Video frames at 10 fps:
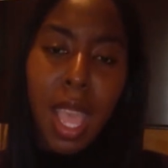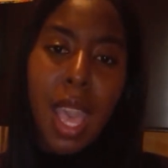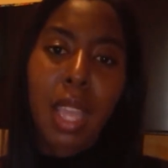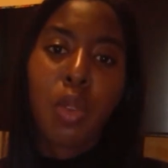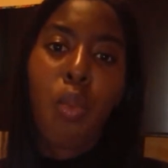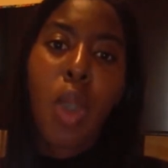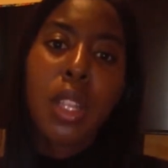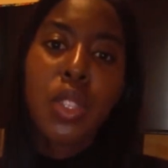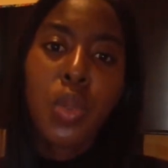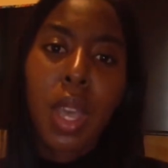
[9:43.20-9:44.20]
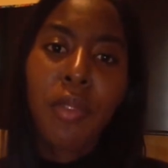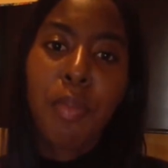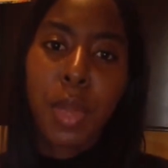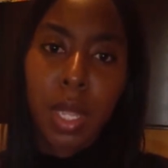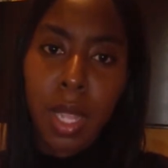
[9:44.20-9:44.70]
And once you have
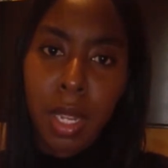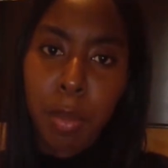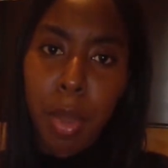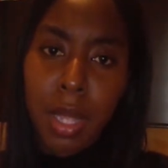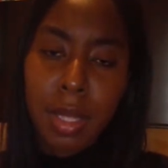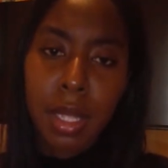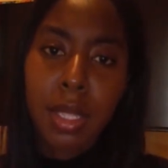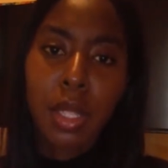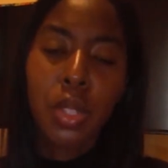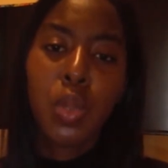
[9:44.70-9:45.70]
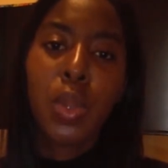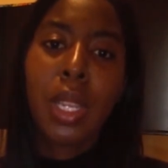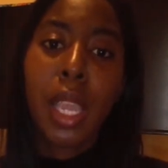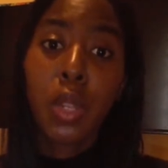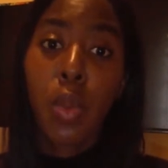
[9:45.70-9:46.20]
made that deposit, you will
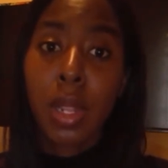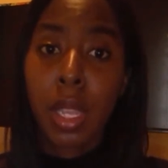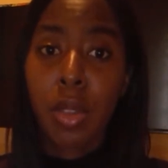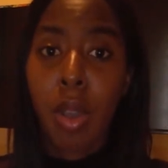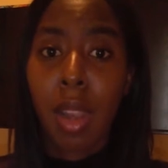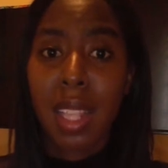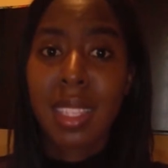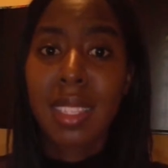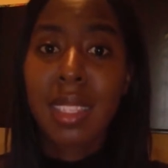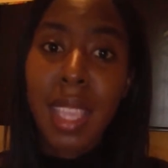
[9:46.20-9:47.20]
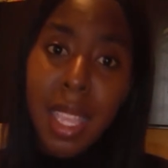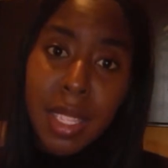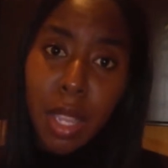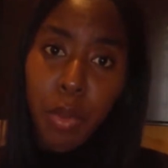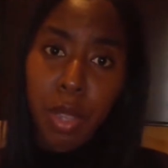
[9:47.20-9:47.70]
get what they call a sales
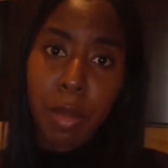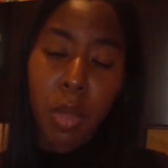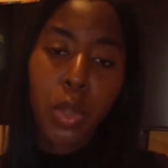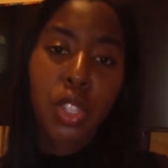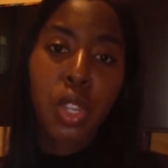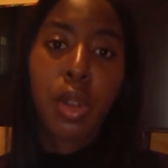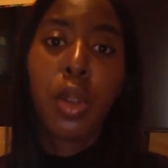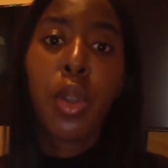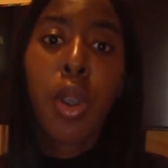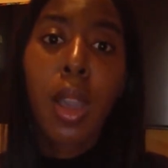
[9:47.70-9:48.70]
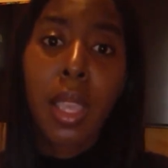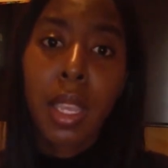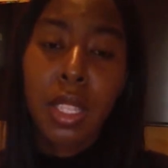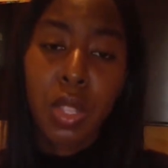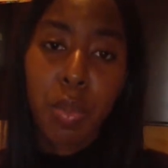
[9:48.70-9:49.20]
agreement, which your lawyer
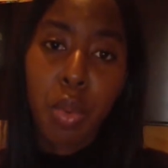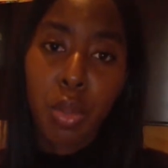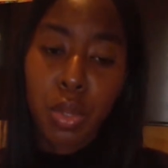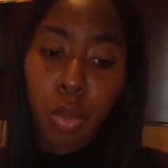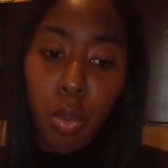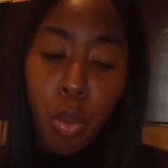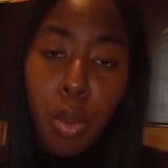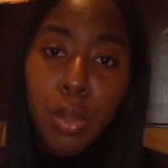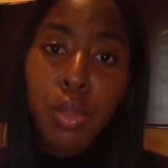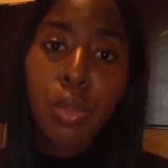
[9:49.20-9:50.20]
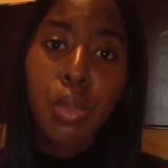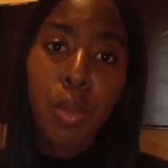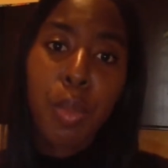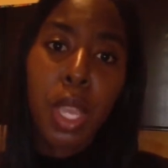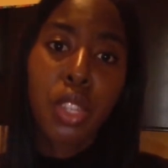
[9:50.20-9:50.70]
is supposed to go through to
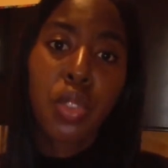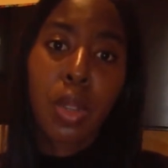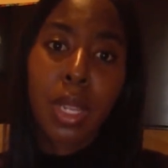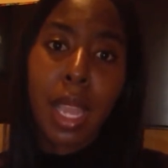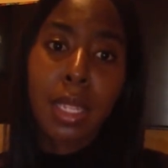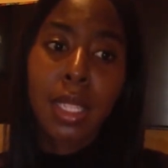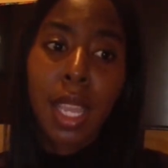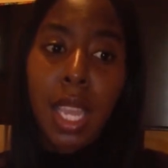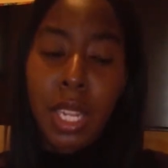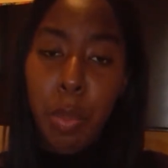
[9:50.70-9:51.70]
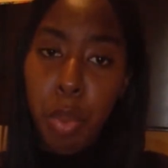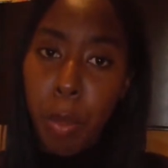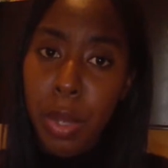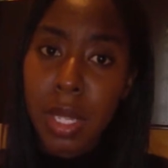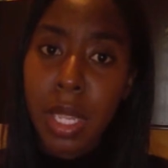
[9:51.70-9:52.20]
make sure that the
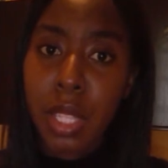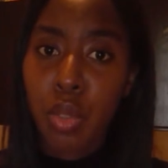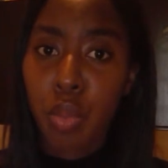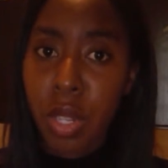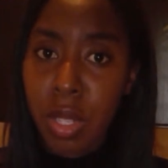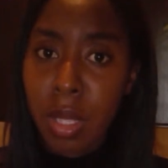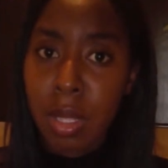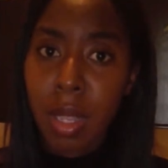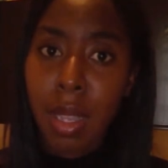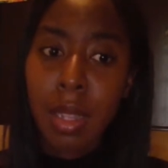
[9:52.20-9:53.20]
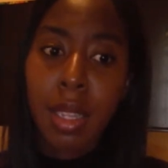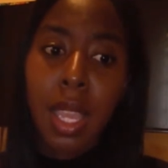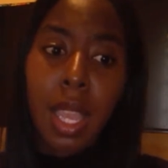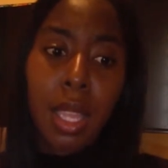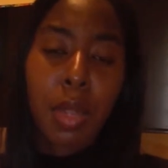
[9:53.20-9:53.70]
property is registered,
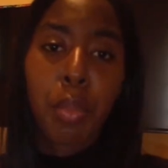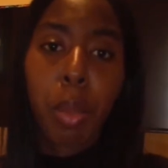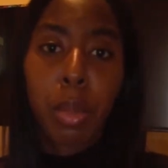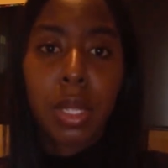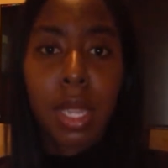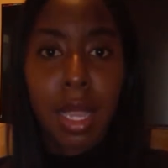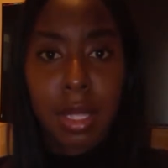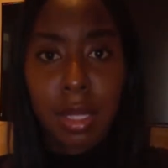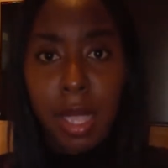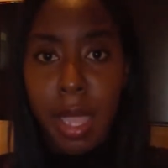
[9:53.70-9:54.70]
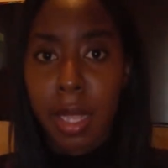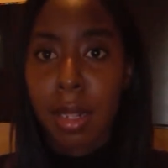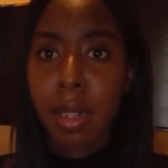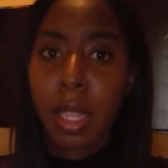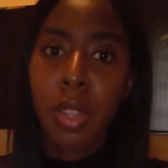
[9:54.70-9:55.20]
the property has
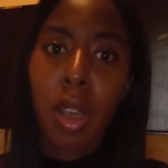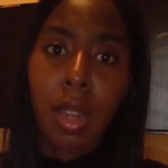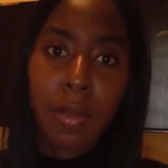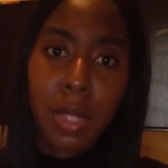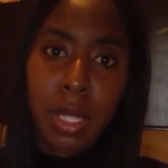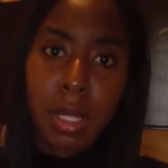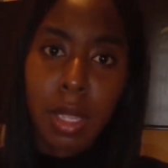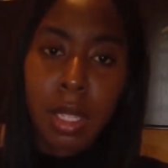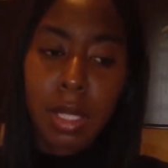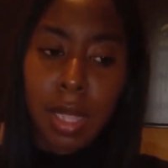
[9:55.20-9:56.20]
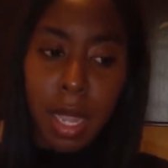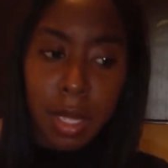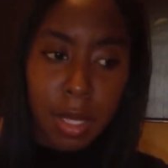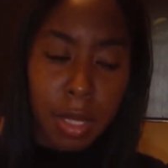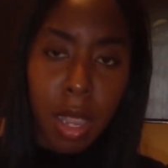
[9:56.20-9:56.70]
title, and all of these things.
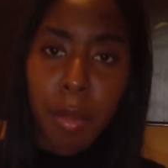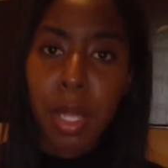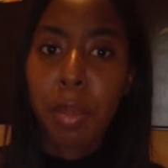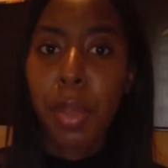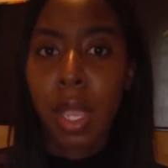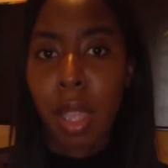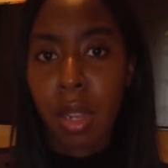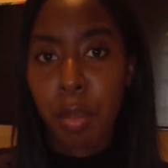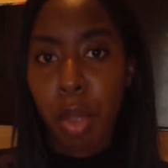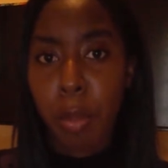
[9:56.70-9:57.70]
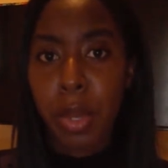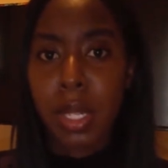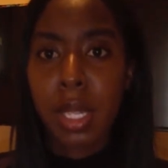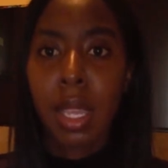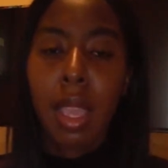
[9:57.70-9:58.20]
Taxes are being paid on the
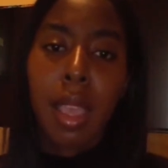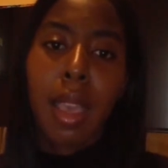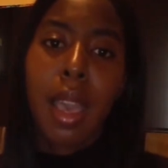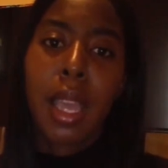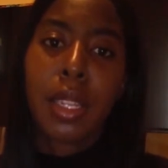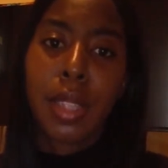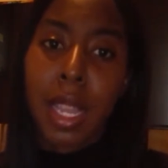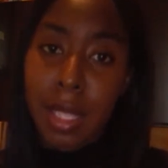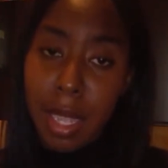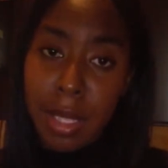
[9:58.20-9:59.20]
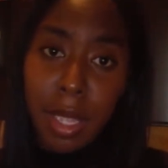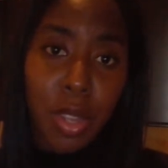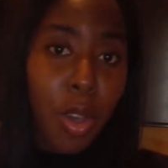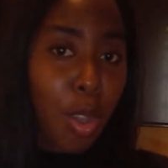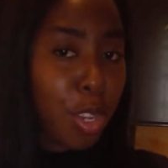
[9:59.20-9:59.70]
property. And as I said,
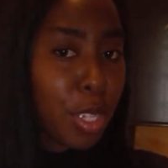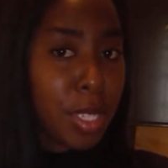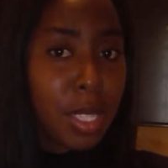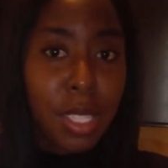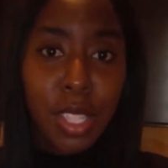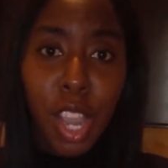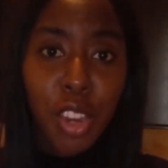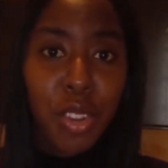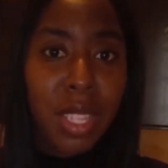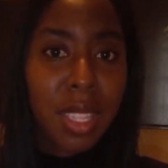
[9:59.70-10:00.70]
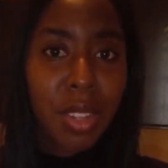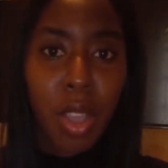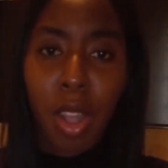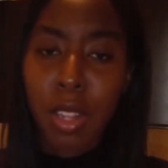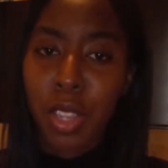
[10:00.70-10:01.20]
all your T's are crossed and
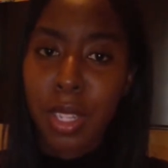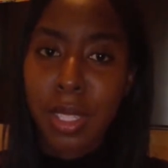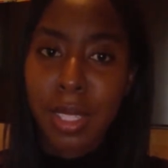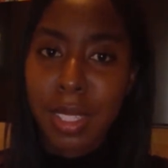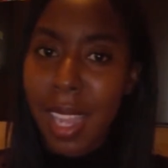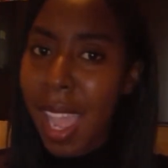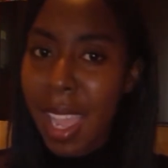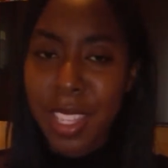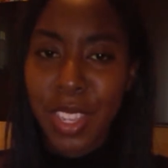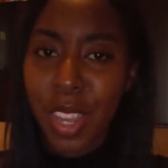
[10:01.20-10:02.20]
all your I's are